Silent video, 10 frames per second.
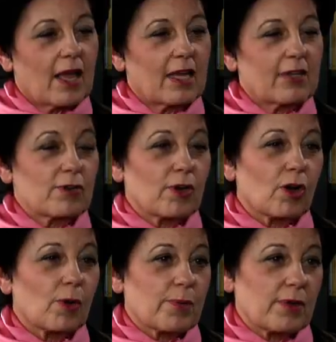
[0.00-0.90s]
In
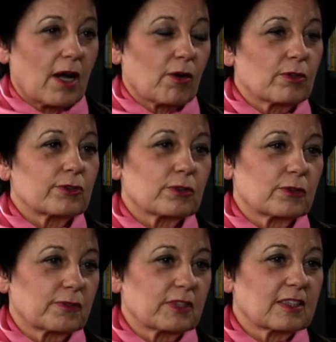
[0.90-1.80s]
Europe, we are
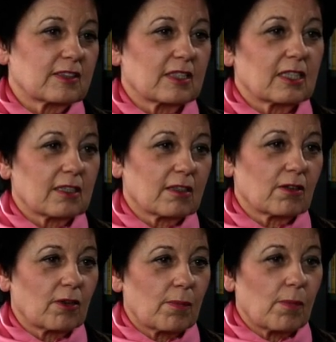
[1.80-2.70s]
also facing
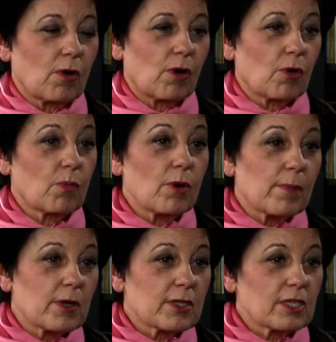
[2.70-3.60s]
more
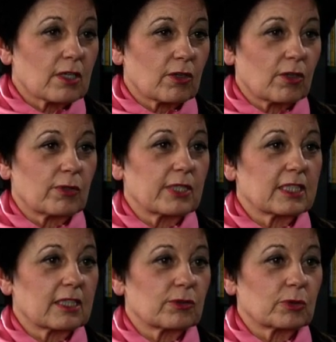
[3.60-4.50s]
women
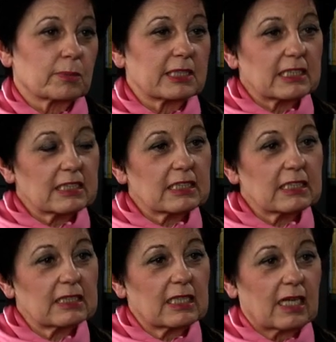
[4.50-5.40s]
going into
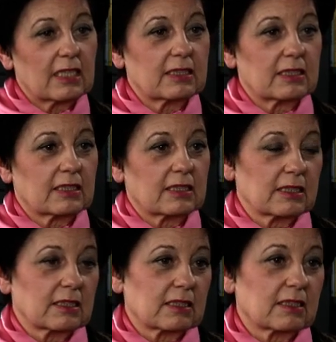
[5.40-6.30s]
medicine, and
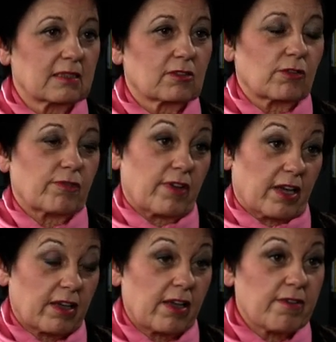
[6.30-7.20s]
since it is a
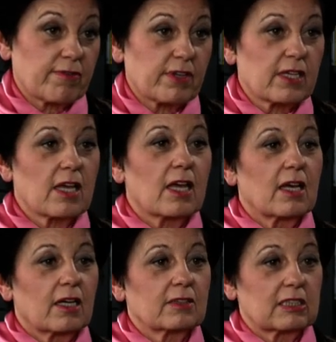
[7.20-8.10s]
very heavy
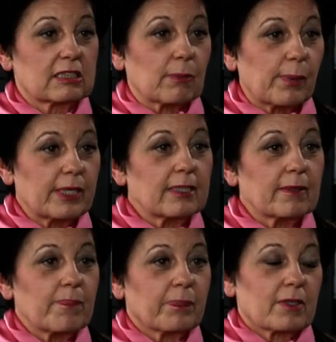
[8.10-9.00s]

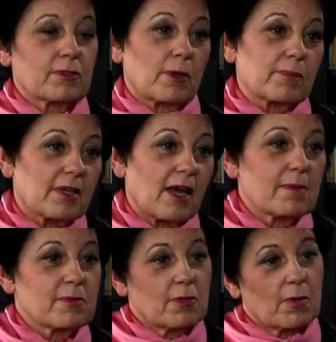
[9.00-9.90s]
discipline,
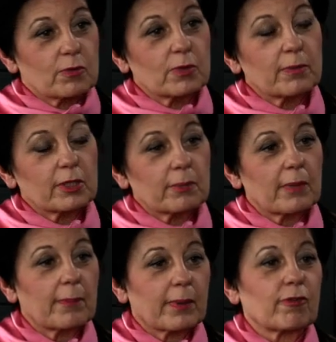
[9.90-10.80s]
sometimes some
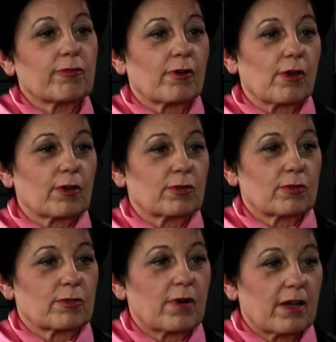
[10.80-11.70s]
women may prefer
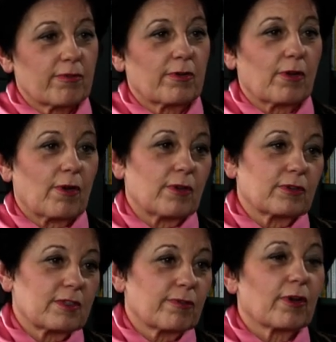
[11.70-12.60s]
to have
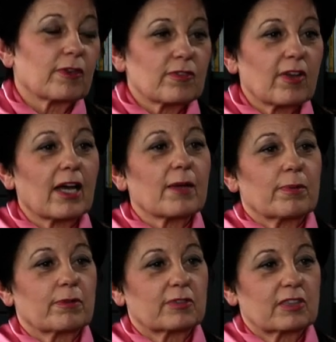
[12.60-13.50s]
a different
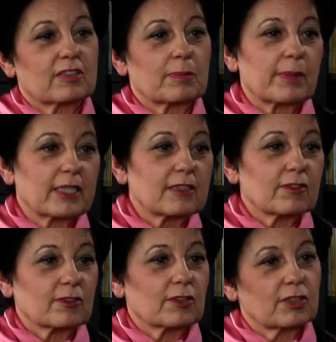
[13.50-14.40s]
type of
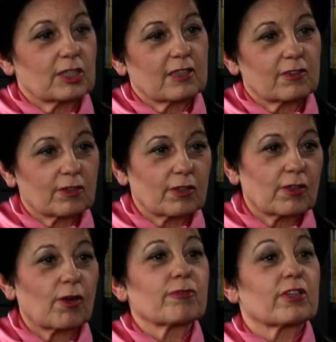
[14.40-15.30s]
discipline, such as
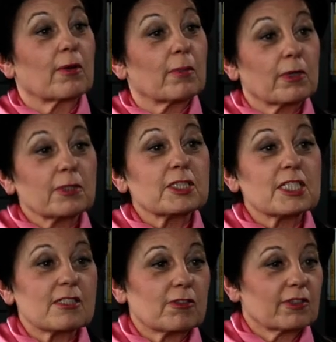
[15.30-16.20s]

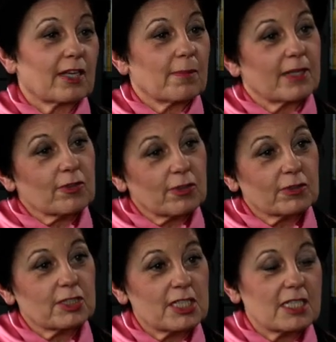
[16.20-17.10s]
ophthalmology or
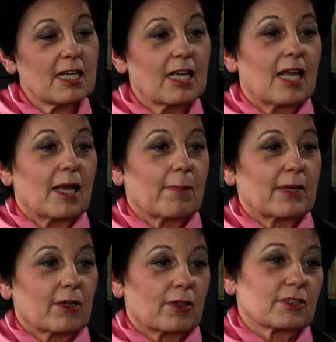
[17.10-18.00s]
dermatology,
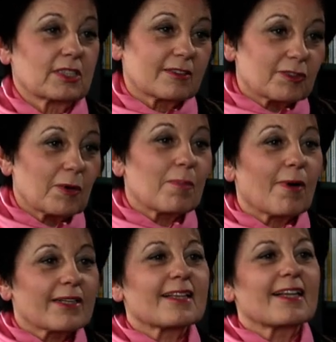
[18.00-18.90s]
because it's
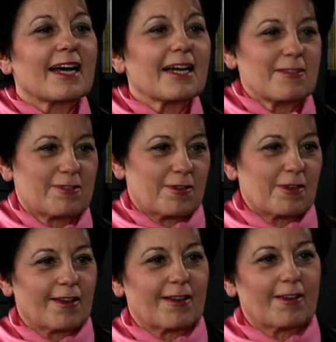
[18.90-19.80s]
somewhat
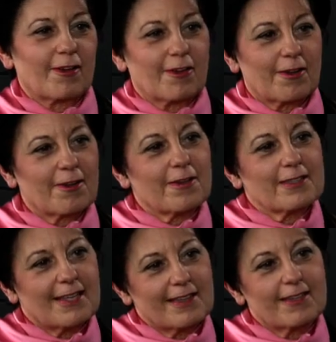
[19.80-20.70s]
lighter
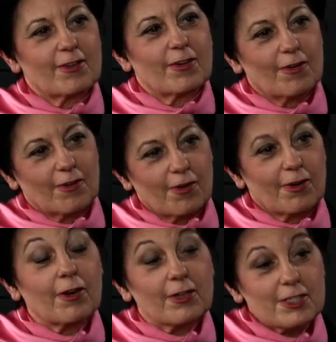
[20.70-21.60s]
than
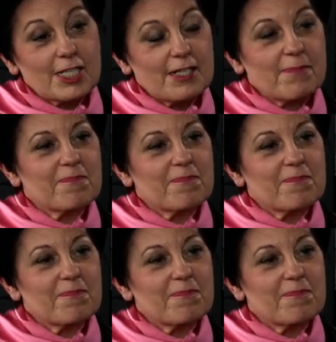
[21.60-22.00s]
oncology.